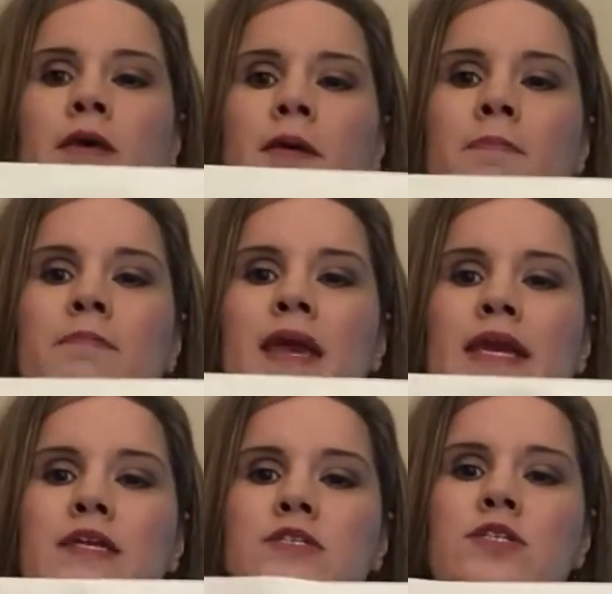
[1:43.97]

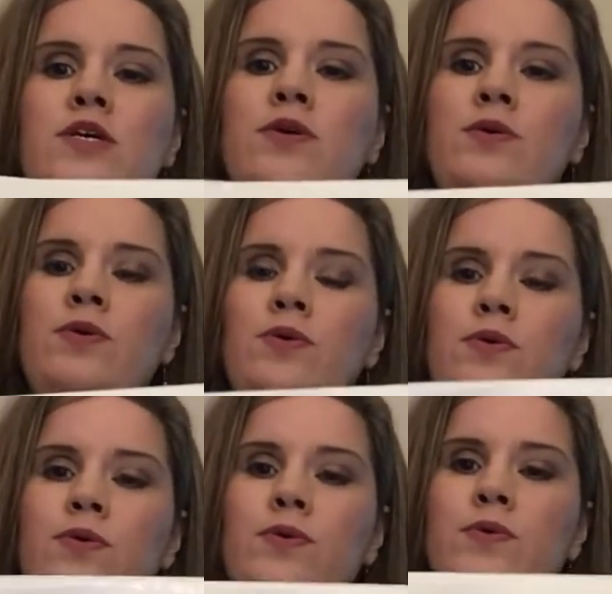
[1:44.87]
make
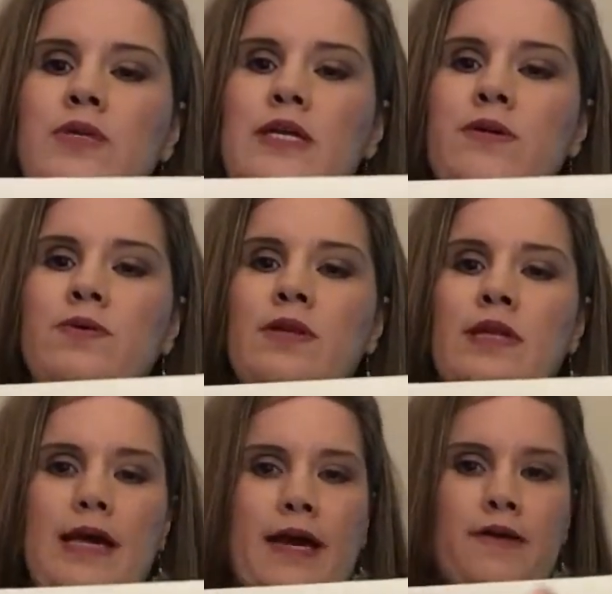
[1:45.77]
two little
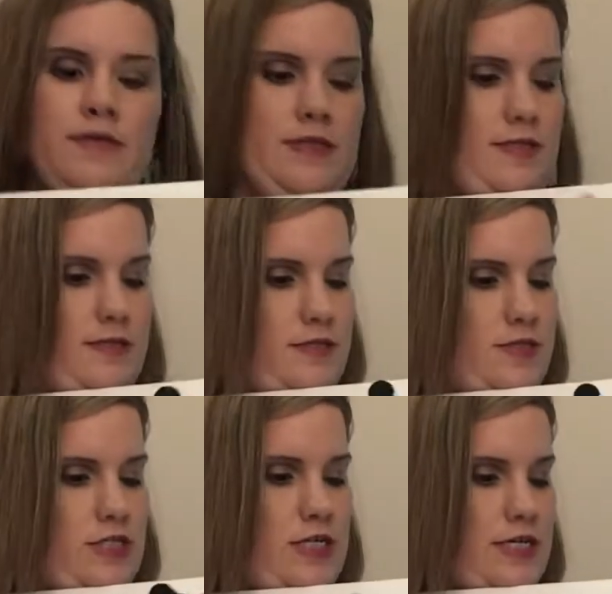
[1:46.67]
clouds,
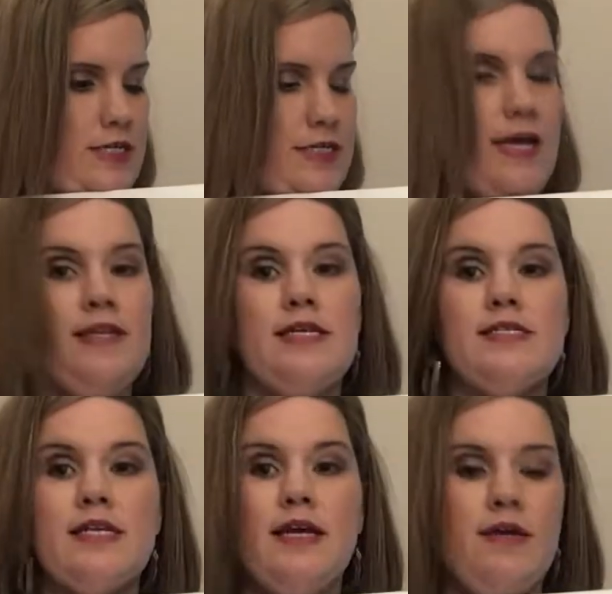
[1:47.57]
just like
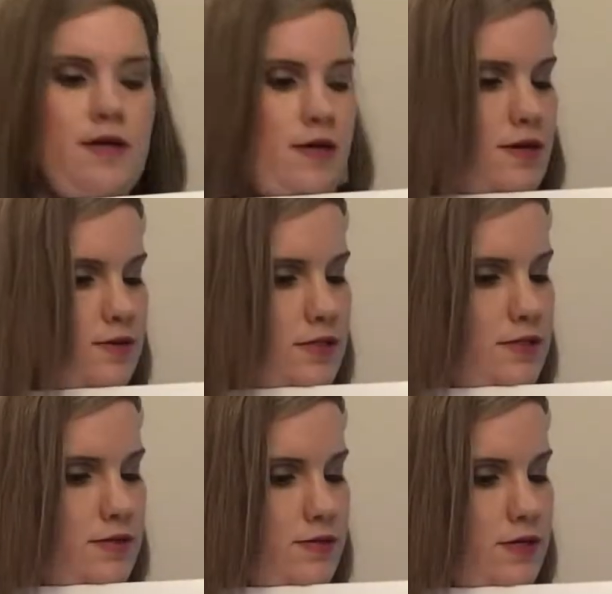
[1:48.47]
this. We
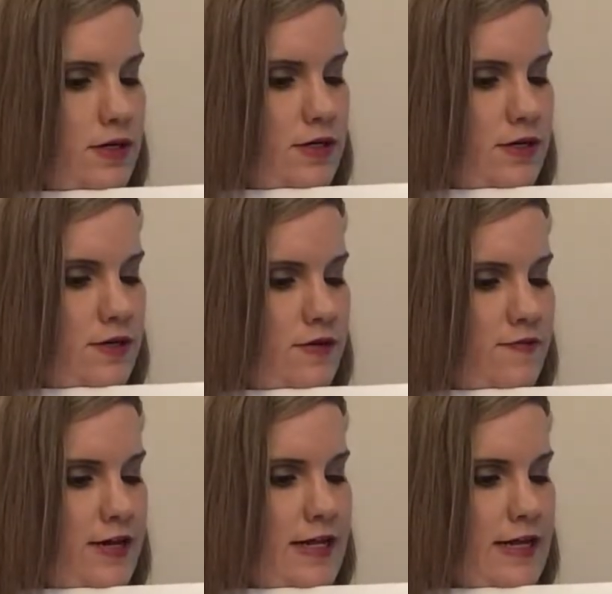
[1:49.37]
do little
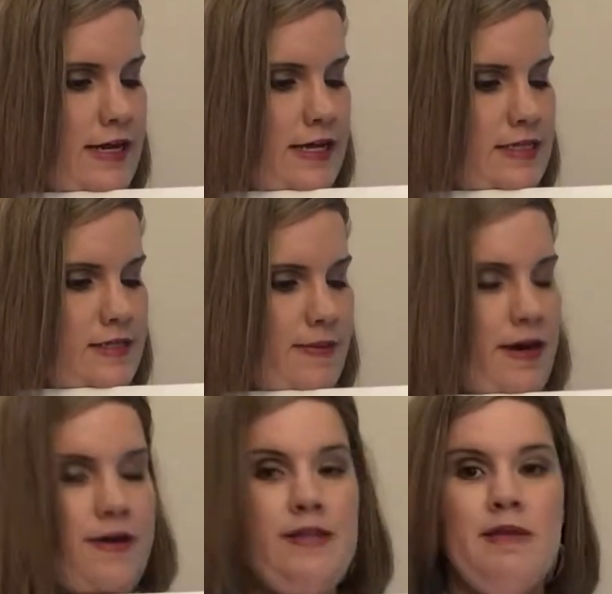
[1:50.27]
curvy lines
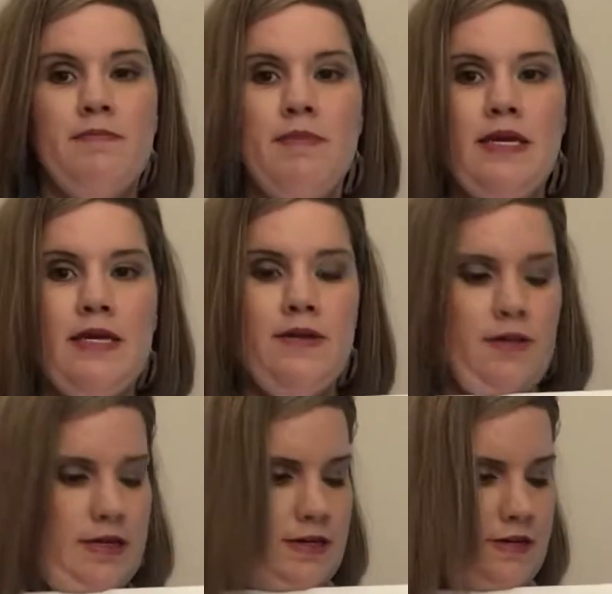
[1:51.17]
about in the
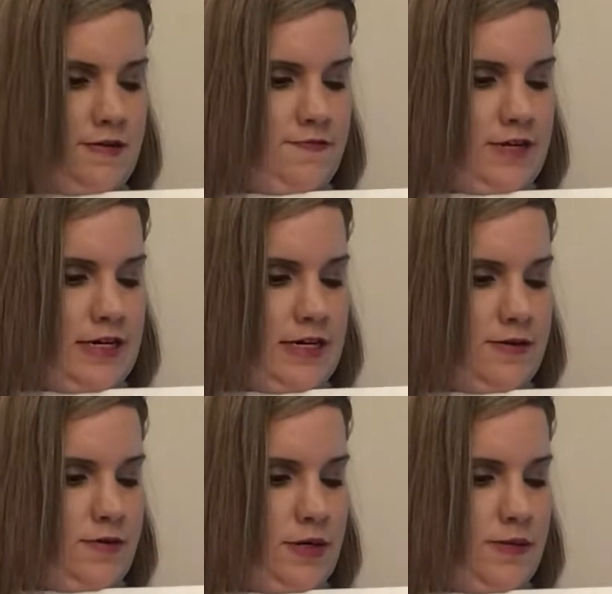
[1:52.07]
middle of
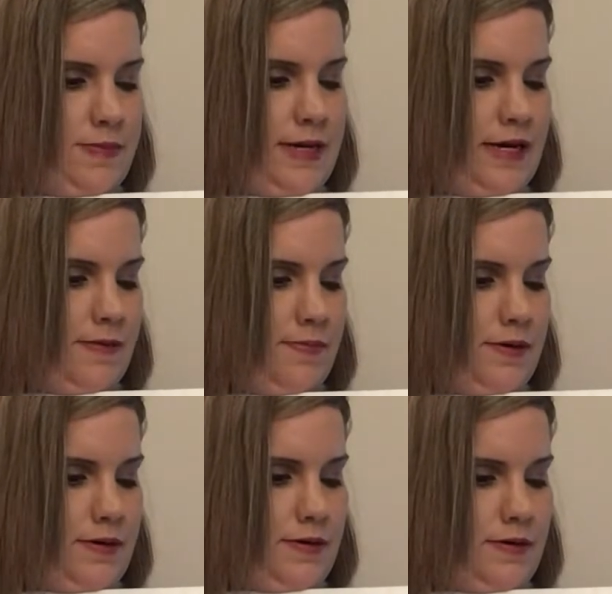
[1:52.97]
our
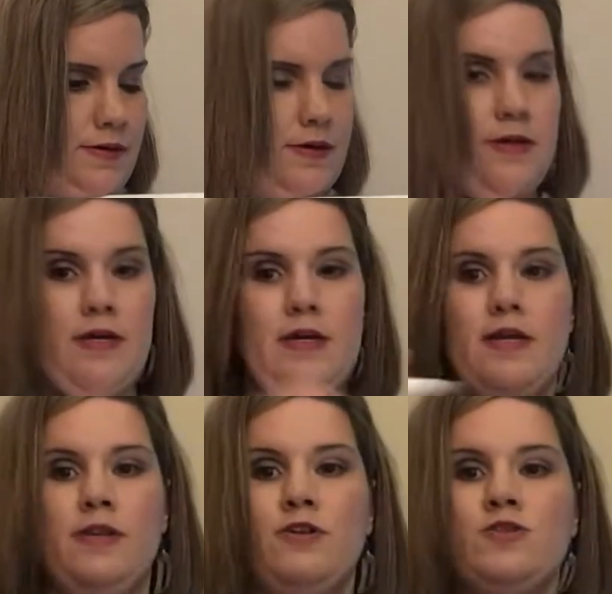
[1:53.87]
paper.
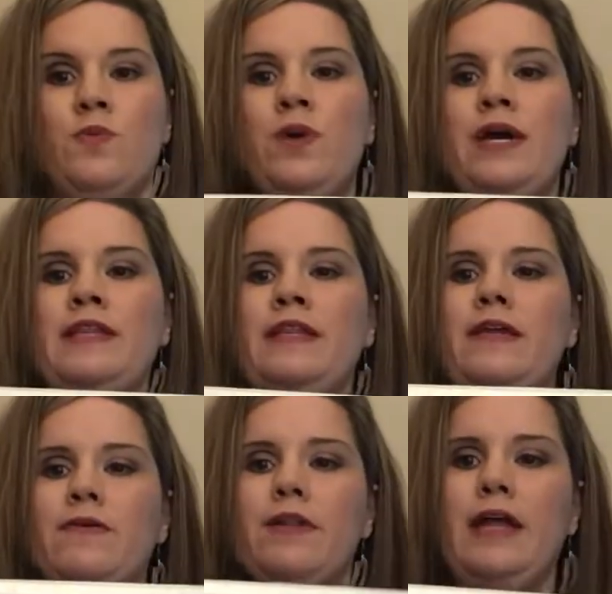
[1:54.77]
There's one
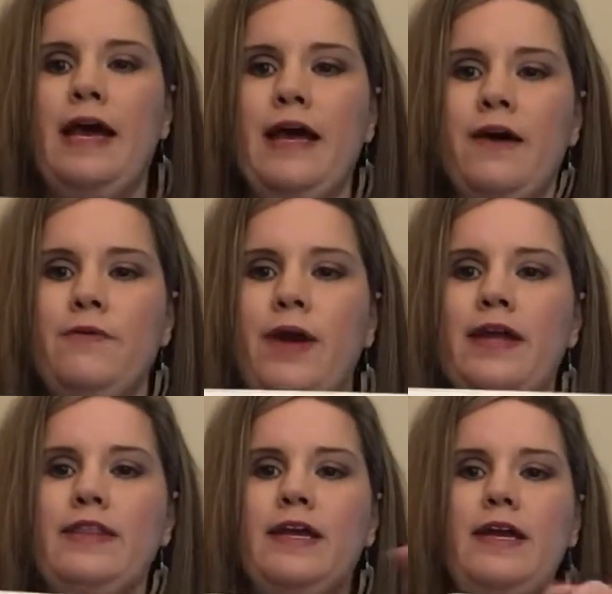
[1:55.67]
little cloud
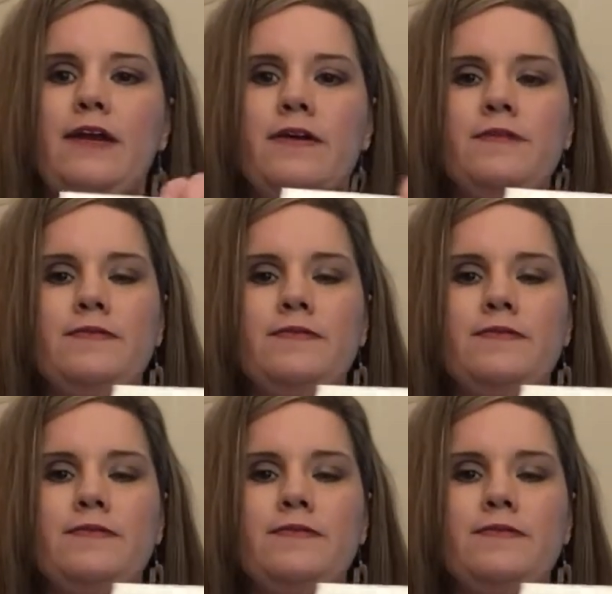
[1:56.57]
right there,